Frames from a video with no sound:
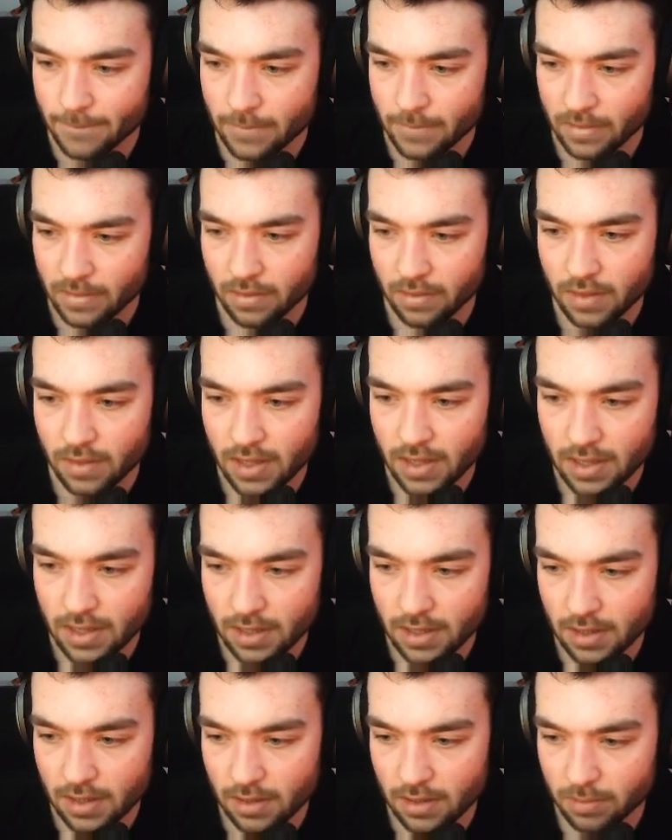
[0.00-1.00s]

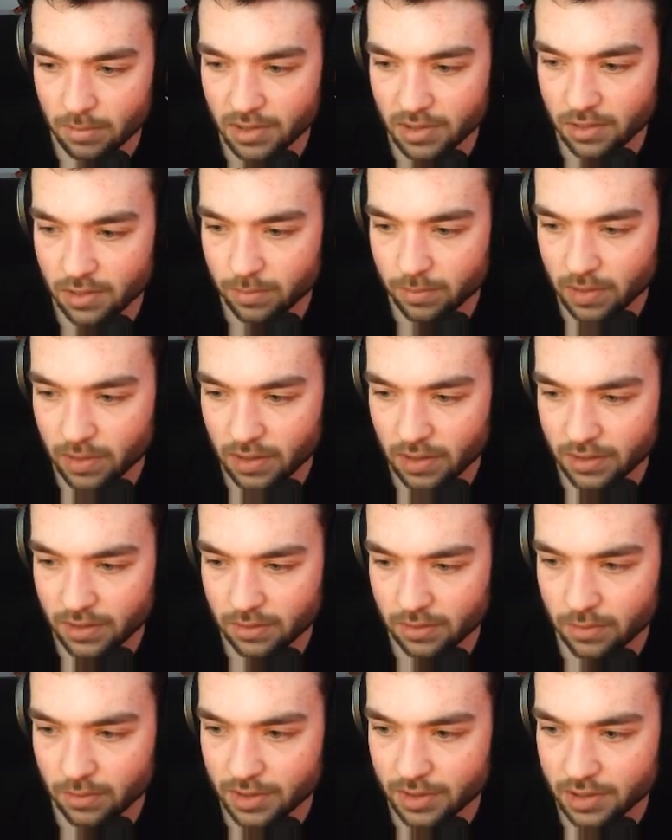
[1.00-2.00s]
the position
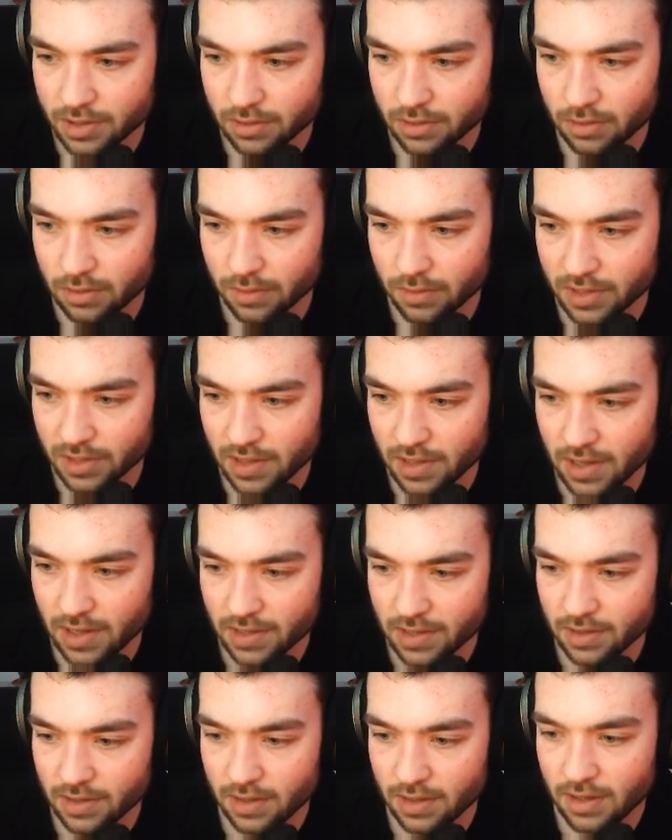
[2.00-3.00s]
pass, which is obviously
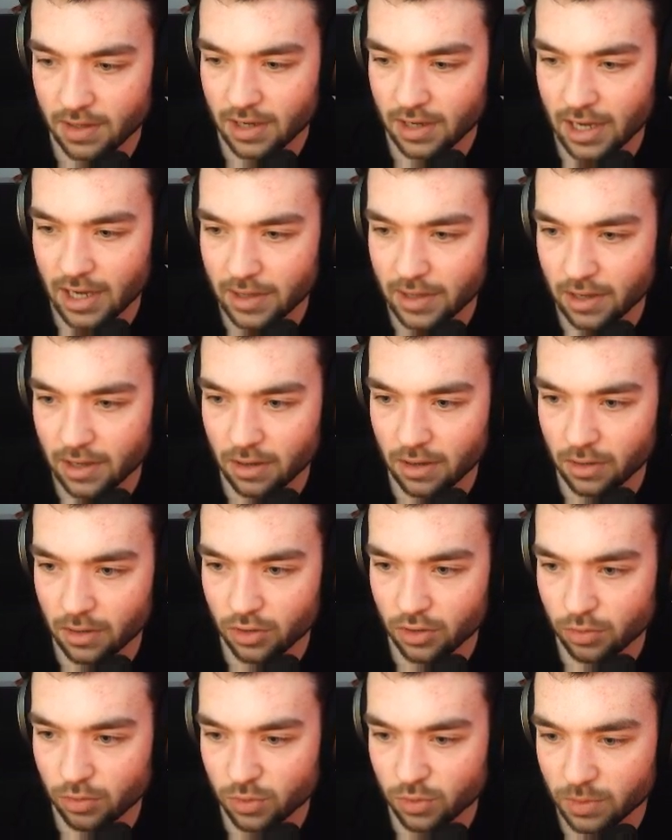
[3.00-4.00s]
this, and then our
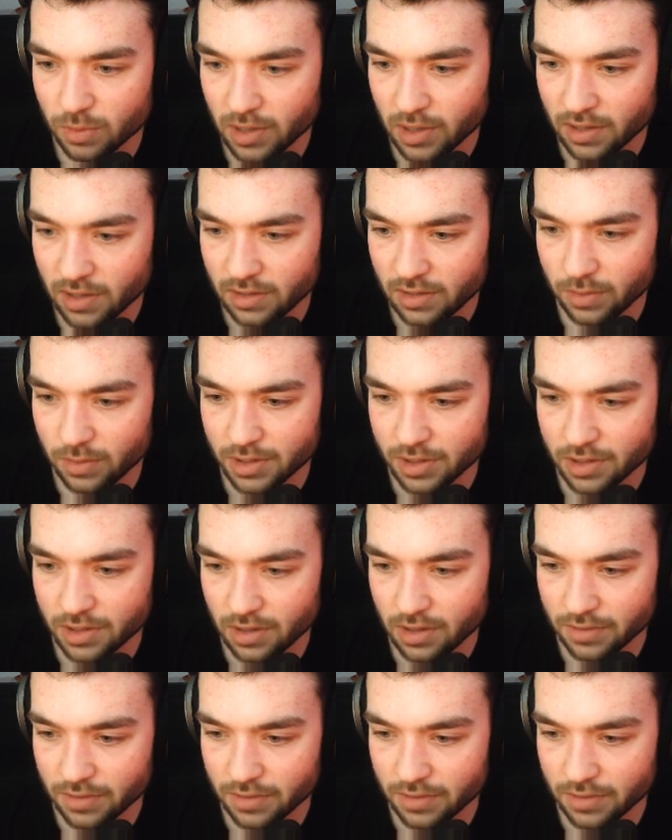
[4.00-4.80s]
normals pass, which I've